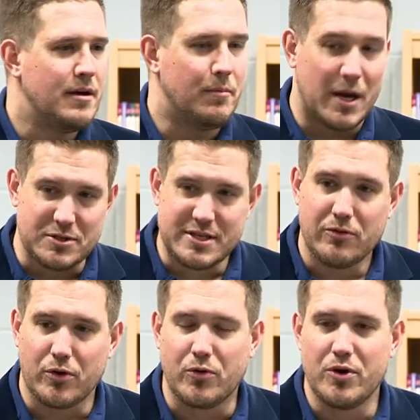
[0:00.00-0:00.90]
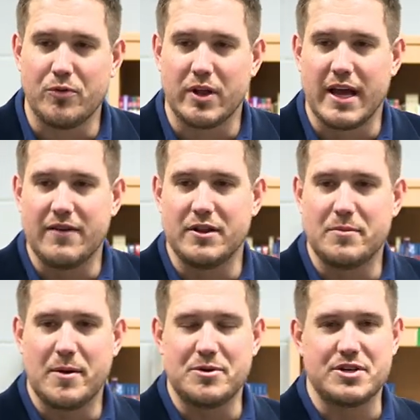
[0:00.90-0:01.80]
But I was still recruited really heavily
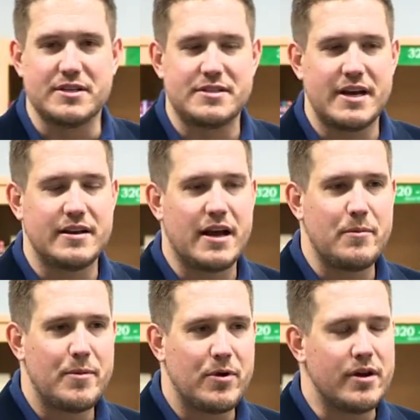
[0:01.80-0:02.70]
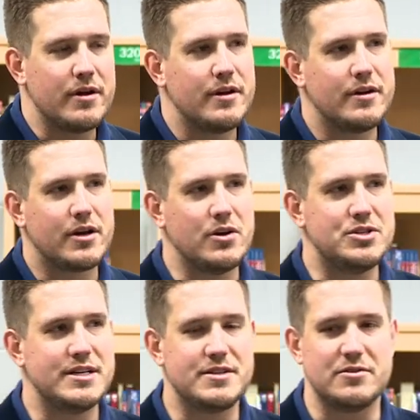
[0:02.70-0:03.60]
by Michigan State. And I remember Coach
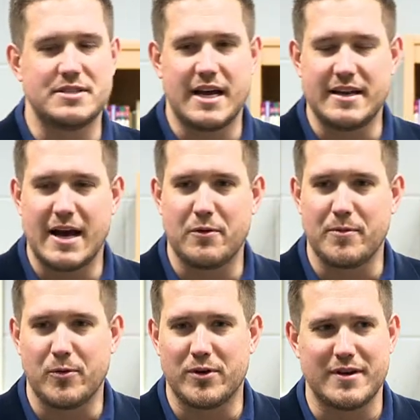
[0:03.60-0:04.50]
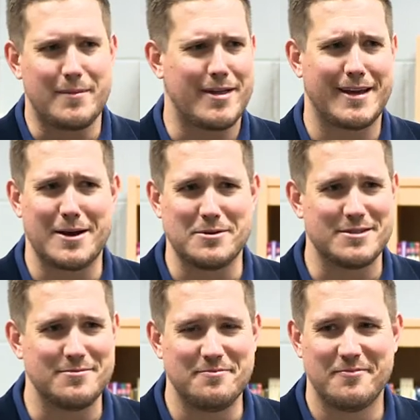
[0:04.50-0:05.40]
Izzo sat down with me one time. I think I
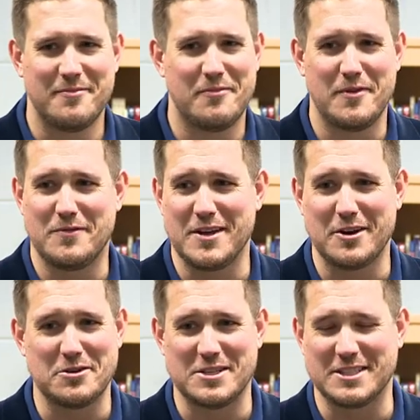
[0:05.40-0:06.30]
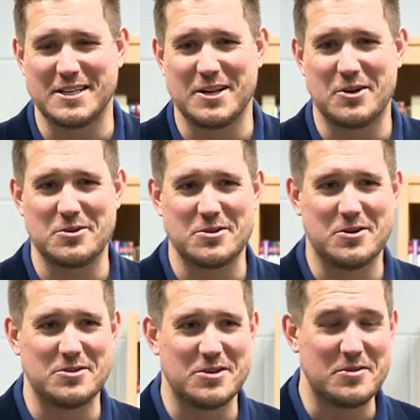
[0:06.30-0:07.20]
was 15 or 16 years
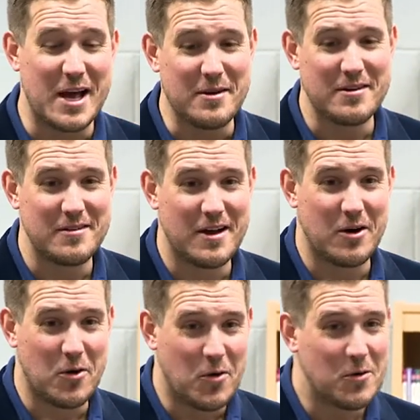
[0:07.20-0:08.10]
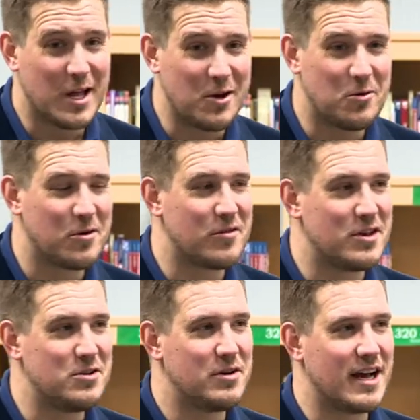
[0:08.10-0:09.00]
old, so not a whole lot older
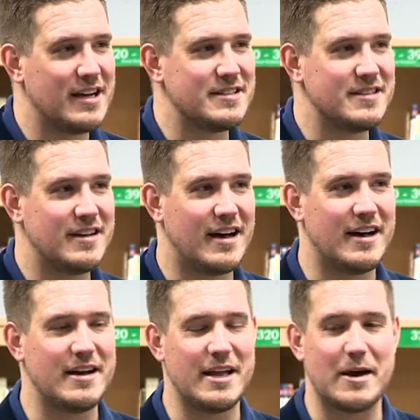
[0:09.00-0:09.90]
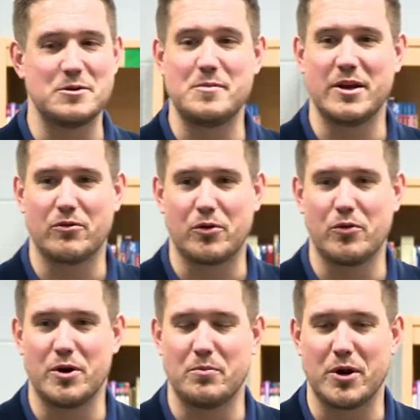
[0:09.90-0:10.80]
than you guys. Uh, and I was being
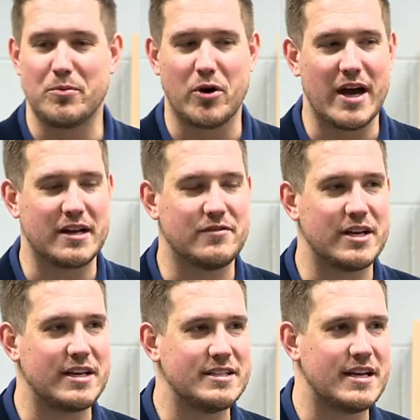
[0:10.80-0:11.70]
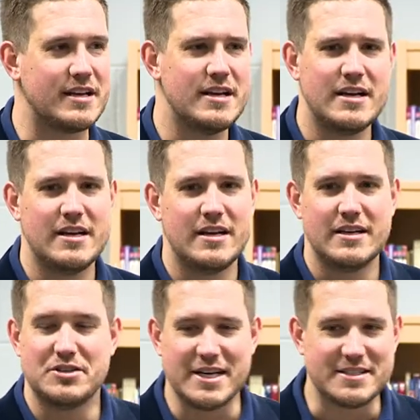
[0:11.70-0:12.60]
recruited pretty proactively. And he said,
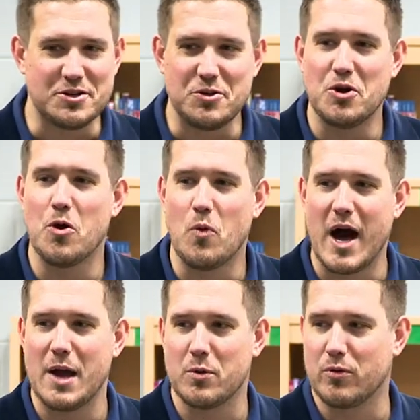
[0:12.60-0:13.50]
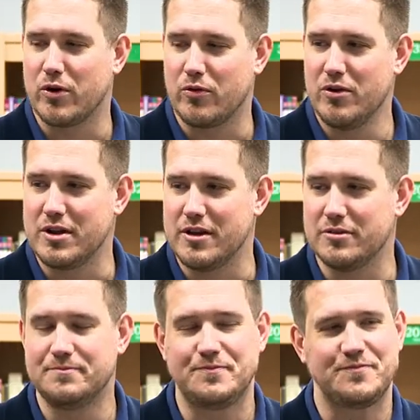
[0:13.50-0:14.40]
Jason, do you know why we're recruiting you?